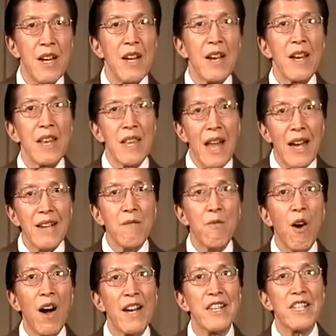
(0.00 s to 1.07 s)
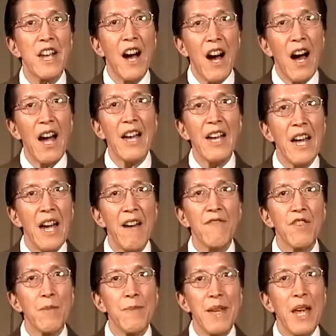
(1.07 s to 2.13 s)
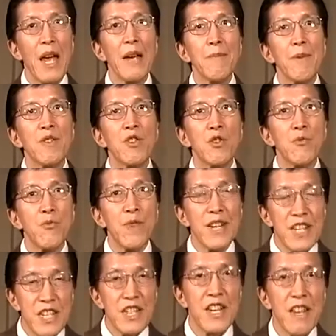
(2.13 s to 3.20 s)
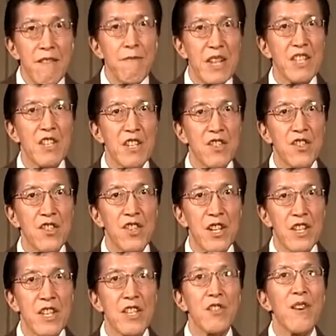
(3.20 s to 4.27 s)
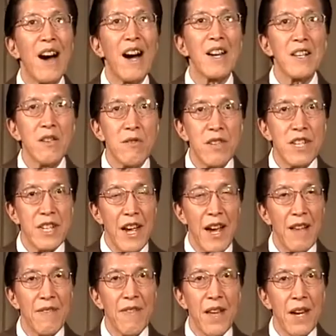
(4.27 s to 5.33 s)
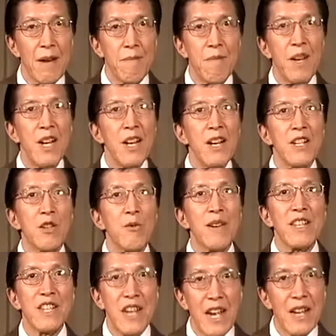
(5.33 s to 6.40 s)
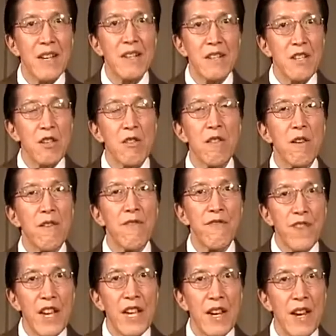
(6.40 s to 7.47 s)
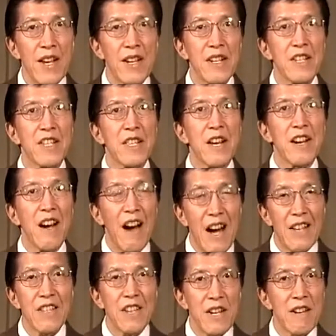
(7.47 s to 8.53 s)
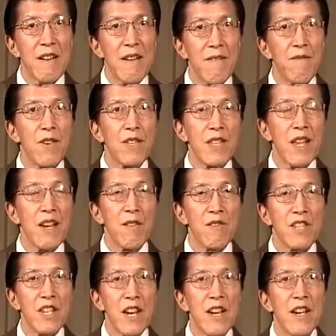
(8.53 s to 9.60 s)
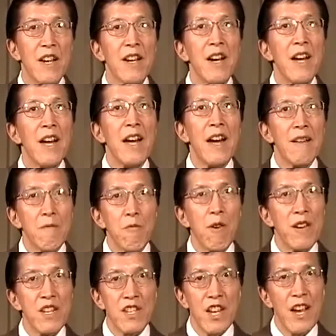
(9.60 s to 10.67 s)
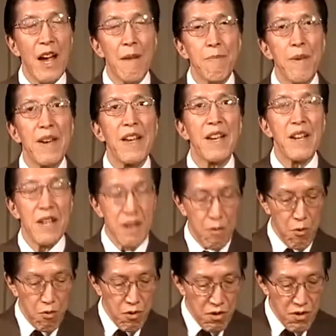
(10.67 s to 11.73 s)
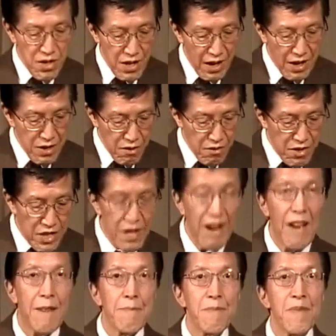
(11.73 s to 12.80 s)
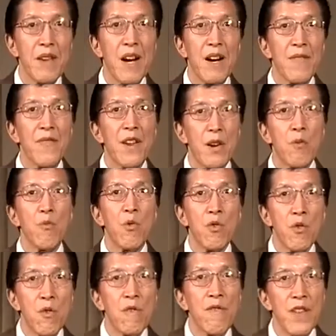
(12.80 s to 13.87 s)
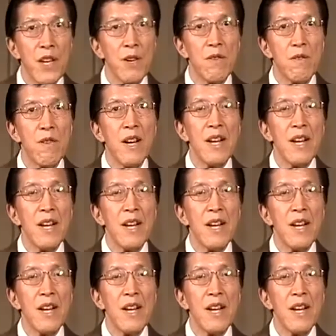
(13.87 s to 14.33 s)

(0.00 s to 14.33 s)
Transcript: Likewise, I have to be able to receive messages, to understand them, to attend to their feelings, the content of what they are saying, and what is happening in order to understand their worldview.